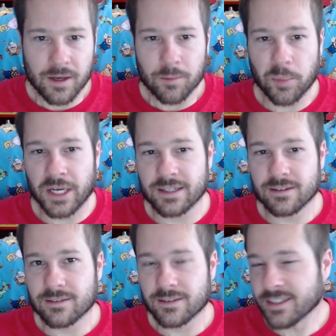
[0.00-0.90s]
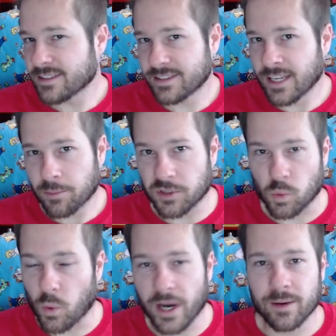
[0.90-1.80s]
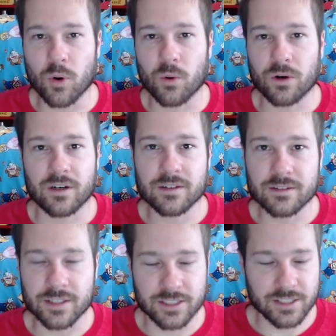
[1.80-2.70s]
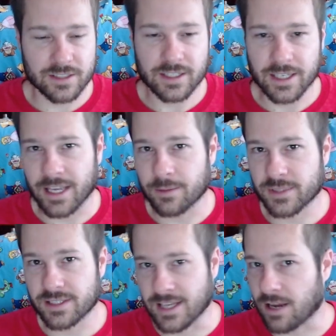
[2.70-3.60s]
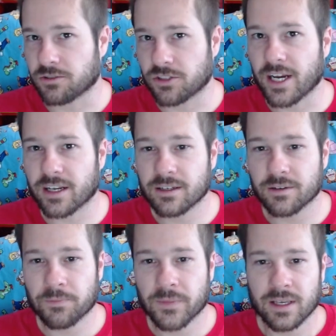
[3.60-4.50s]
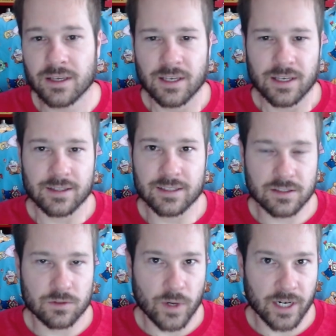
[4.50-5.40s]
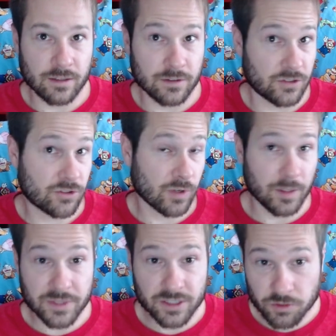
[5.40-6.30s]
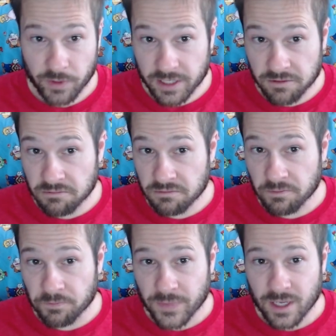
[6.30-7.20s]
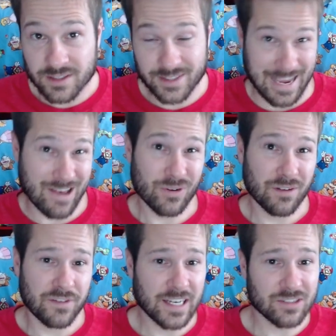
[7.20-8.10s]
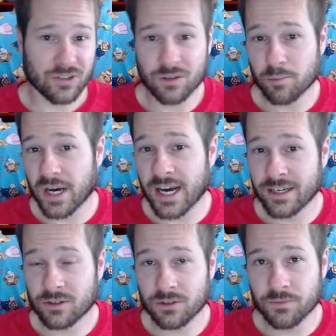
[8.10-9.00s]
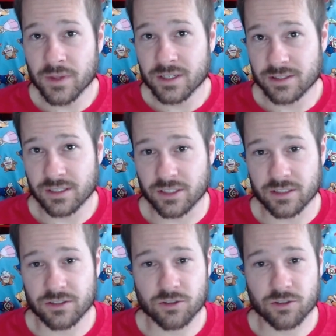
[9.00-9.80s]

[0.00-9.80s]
But this step is way more than just the game's soundtrack. This is where the script is written, sound effects are compiled, such as